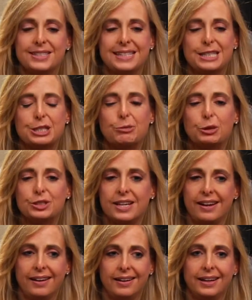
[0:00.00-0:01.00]
let's see, a typical
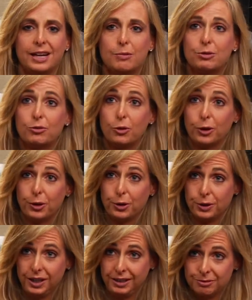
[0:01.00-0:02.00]
day. I get up at
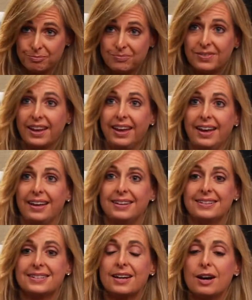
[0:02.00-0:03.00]
4.30.
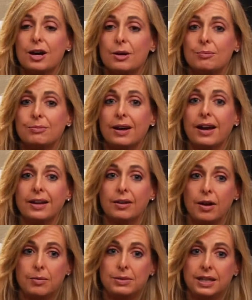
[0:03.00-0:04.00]
And um, I
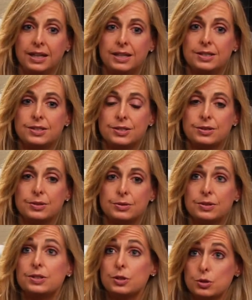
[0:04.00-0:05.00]
come
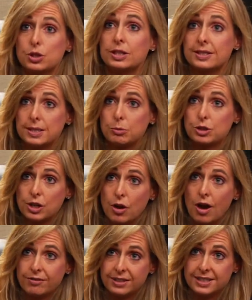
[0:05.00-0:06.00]
into the, usually the Somerset
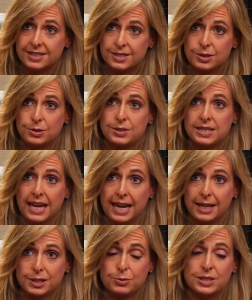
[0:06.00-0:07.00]
office to do
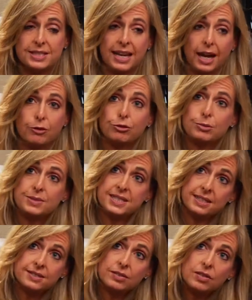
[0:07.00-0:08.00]
scans. We scan from
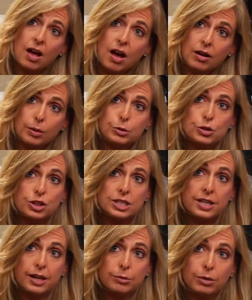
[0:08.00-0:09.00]
6 o'clock. I'm usually
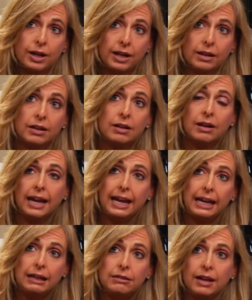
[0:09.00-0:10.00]
done by
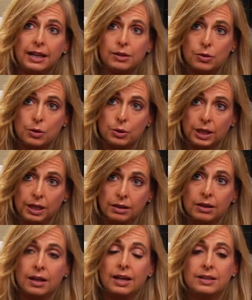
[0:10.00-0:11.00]
8,
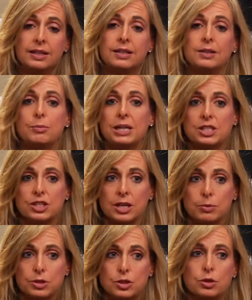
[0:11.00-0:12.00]
8.30. And then the patient
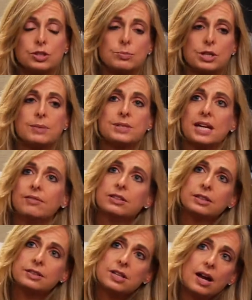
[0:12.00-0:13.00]
hour starts. Sometimes I have a
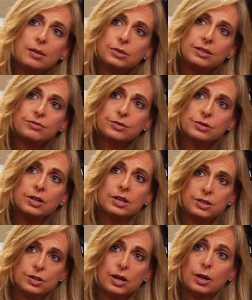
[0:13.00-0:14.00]
little time left
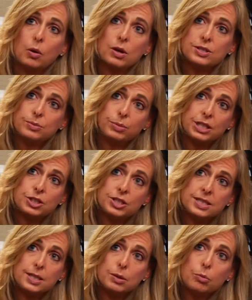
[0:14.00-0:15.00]
that I call some
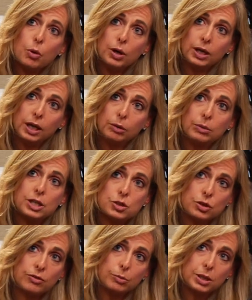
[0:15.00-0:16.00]
patients in the morning, make
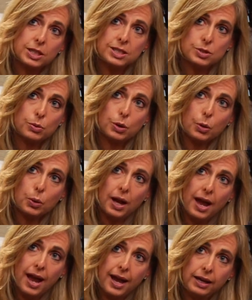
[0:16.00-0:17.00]
sure everybody's doing
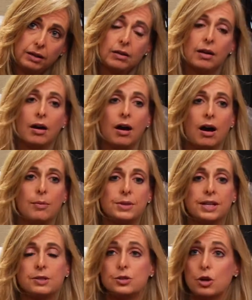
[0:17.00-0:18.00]
okay. Um, and
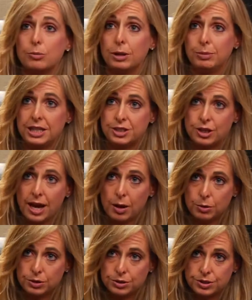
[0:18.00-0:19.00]
then I'll start my patient
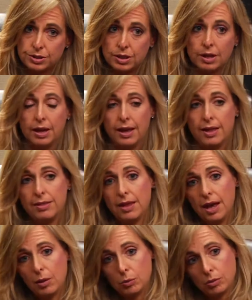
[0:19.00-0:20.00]
hours. And
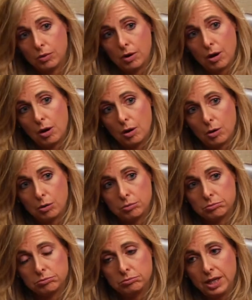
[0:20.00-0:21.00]
that will go
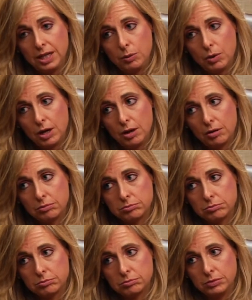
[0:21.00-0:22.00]
anywhere,
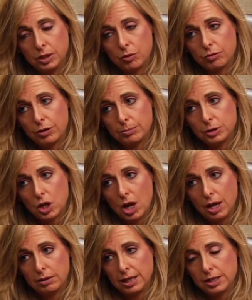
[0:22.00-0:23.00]
you know, from
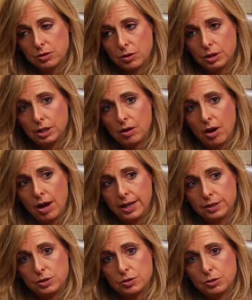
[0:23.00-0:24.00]

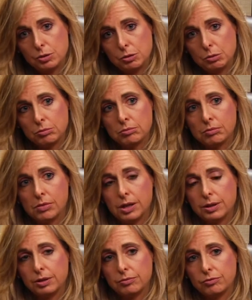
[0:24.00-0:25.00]
9, to
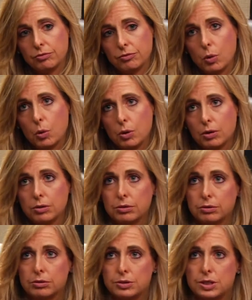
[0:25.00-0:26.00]
probably
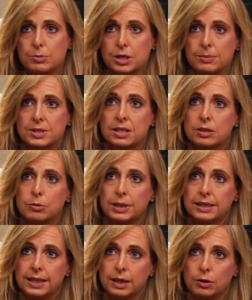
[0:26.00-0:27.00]
four or sometimes a little
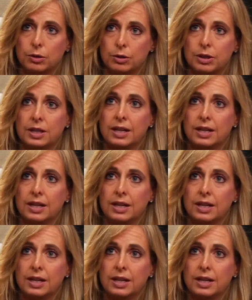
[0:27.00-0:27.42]
bit later.